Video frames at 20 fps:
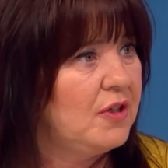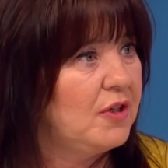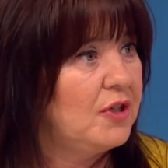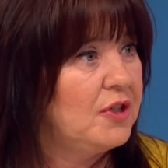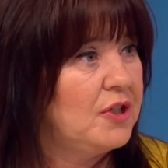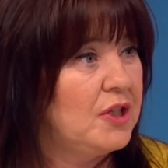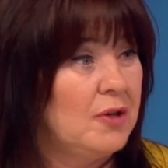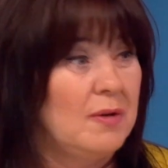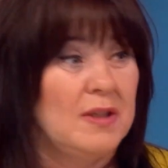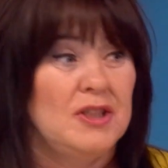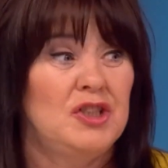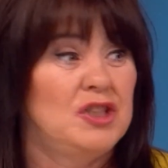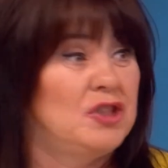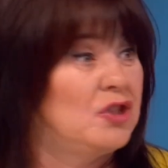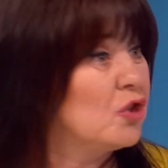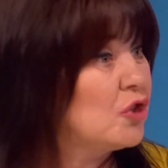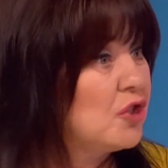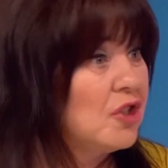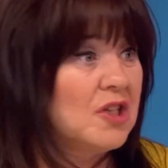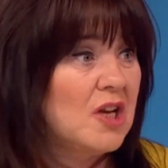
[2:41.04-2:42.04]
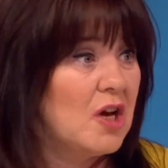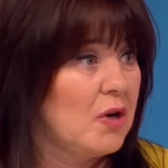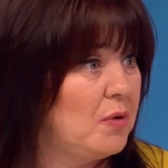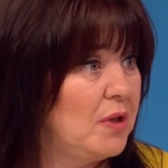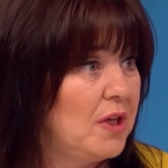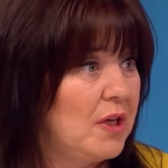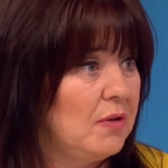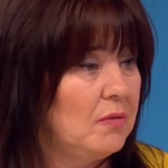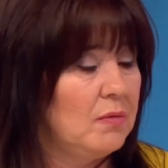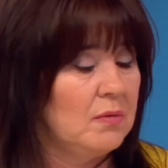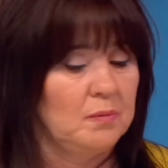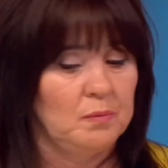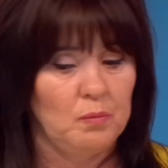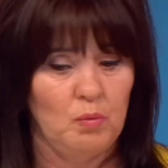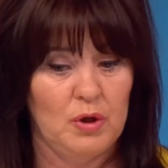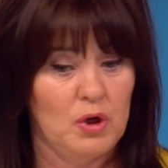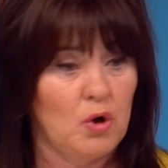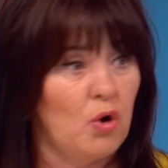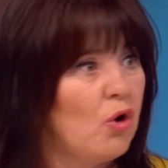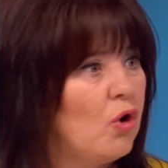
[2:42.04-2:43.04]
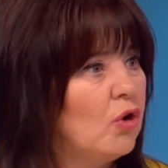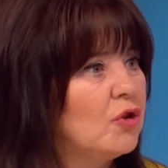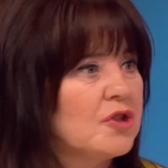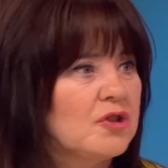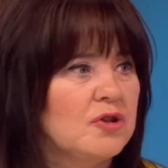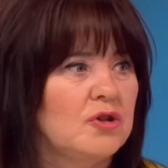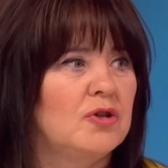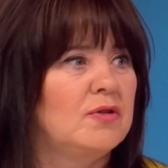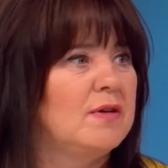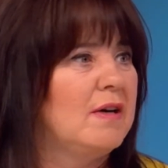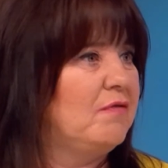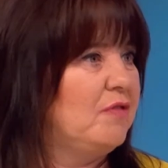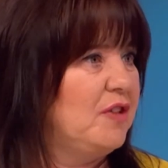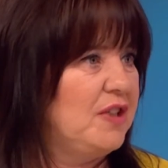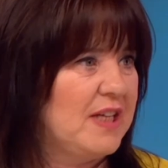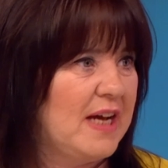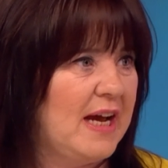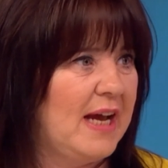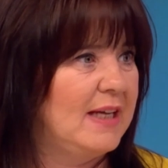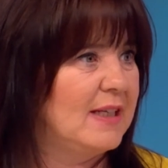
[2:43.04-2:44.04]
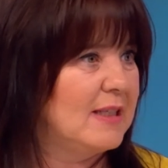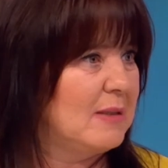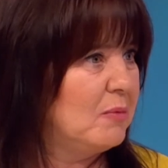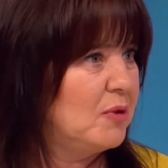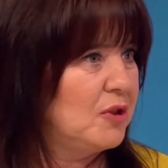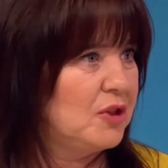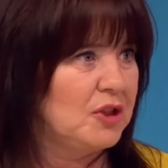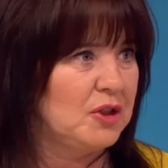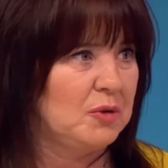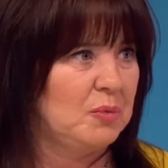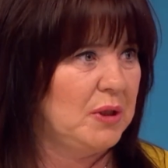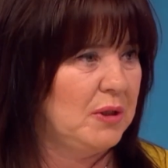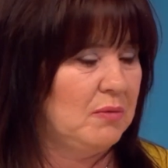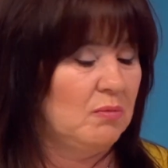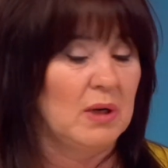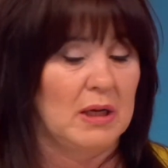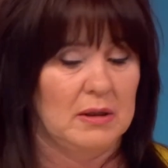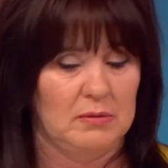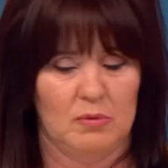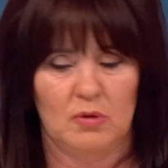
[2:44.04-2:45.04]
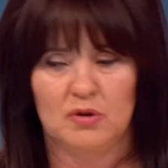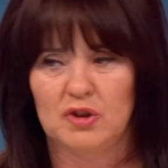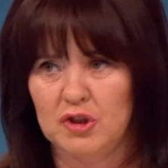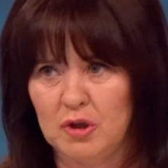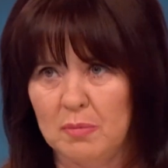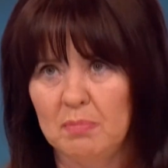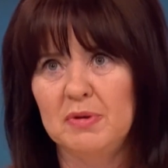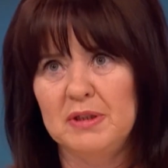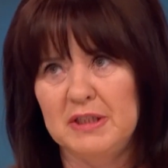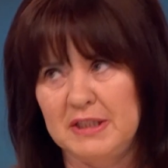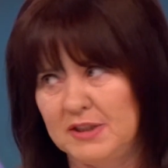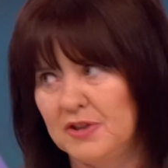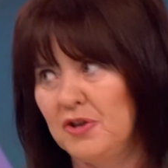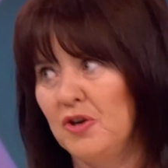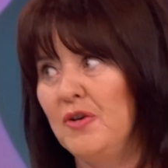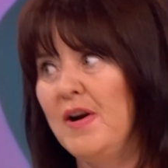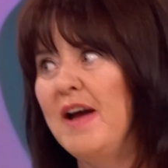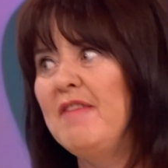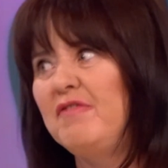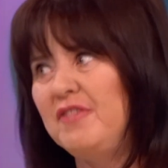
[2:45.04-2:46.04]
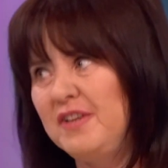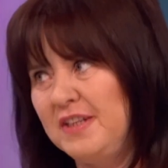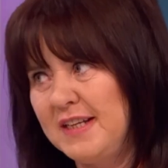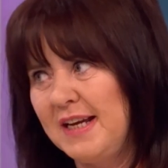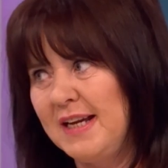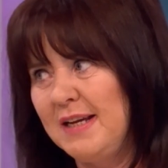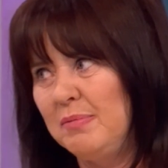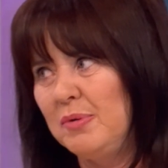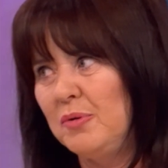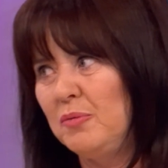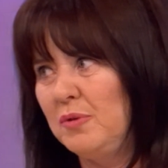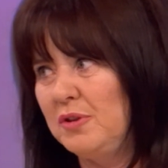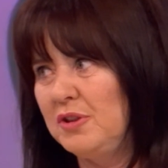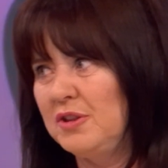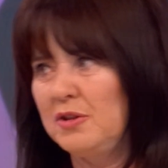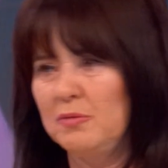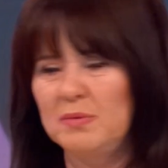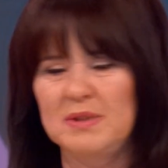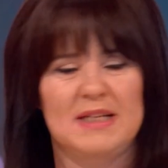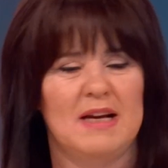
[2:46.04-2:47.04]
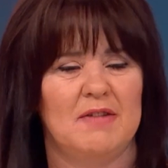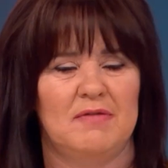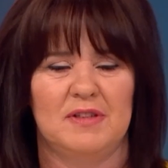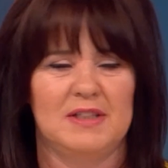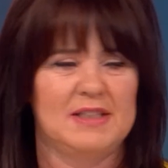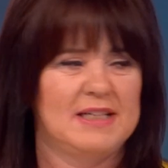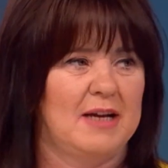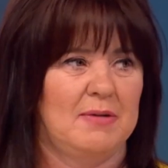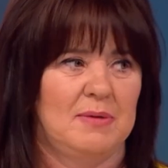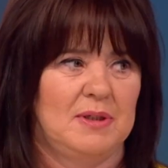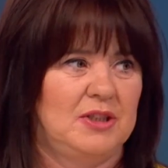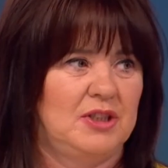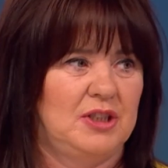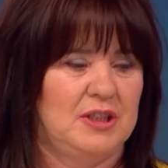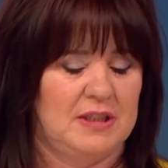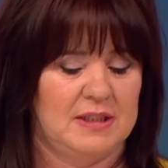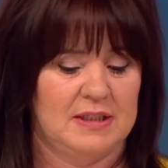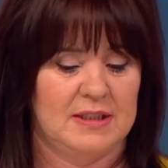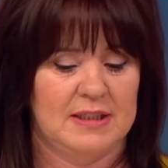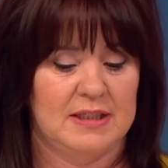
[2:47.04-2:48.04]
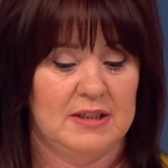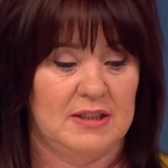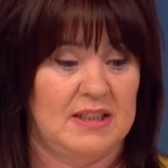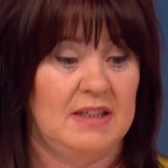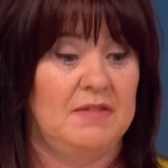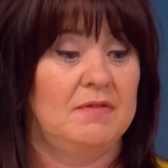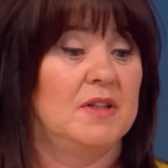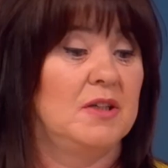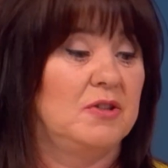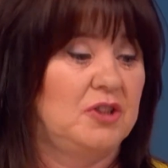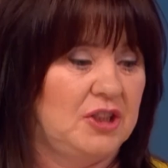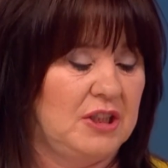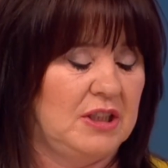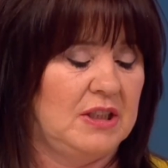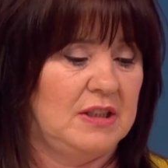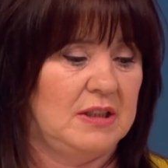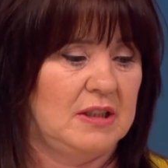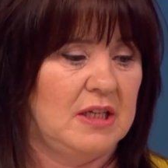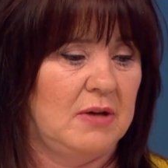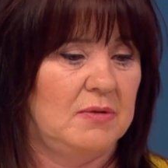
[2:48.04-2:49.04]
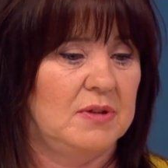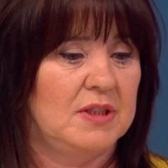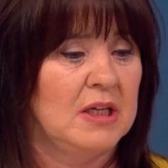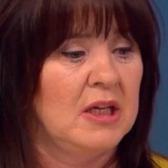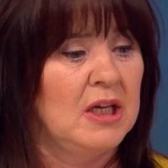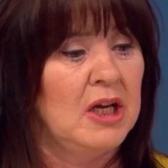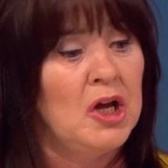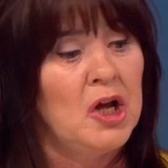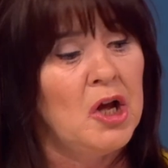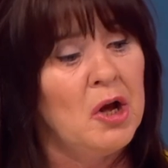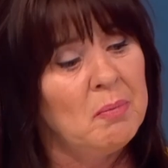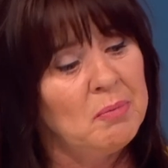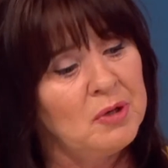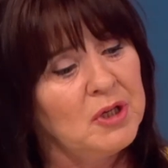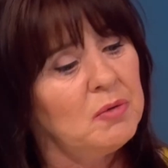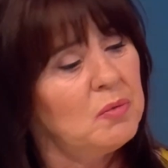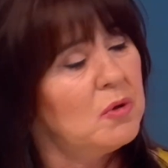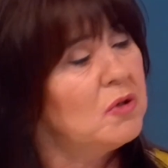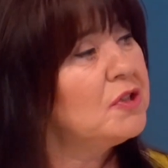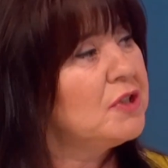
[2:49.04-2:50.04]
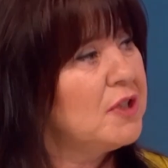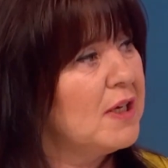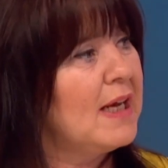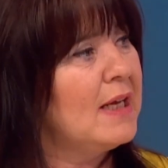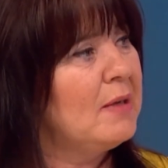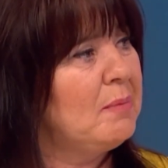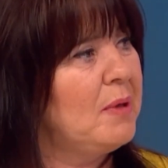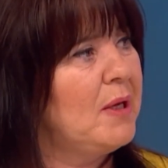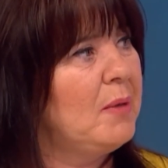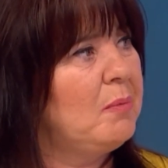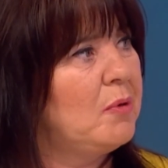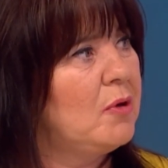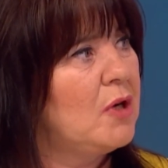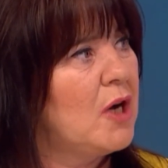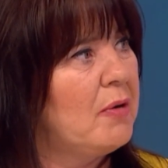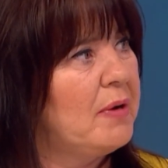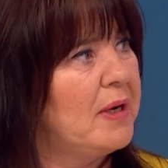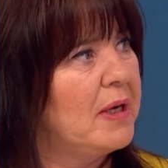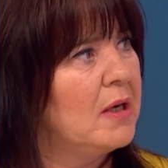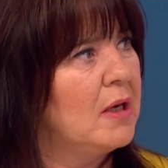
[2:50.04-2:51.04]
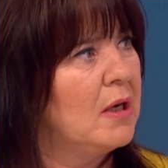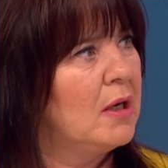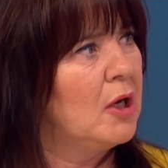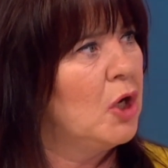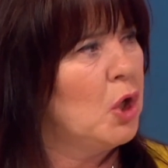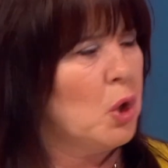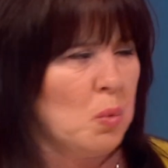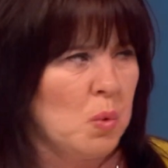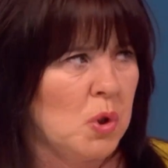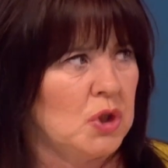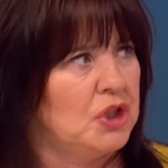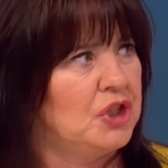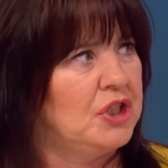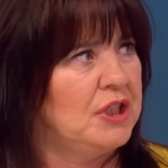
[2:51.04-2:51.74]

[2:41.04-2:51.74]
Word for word: you can do and she doesn't know you. We all saw her every day as much as we... Well, somebody saw her every day, but yeah. we, there was never a day when she didn't see us, even though she didn't know us. But you also had people going, what,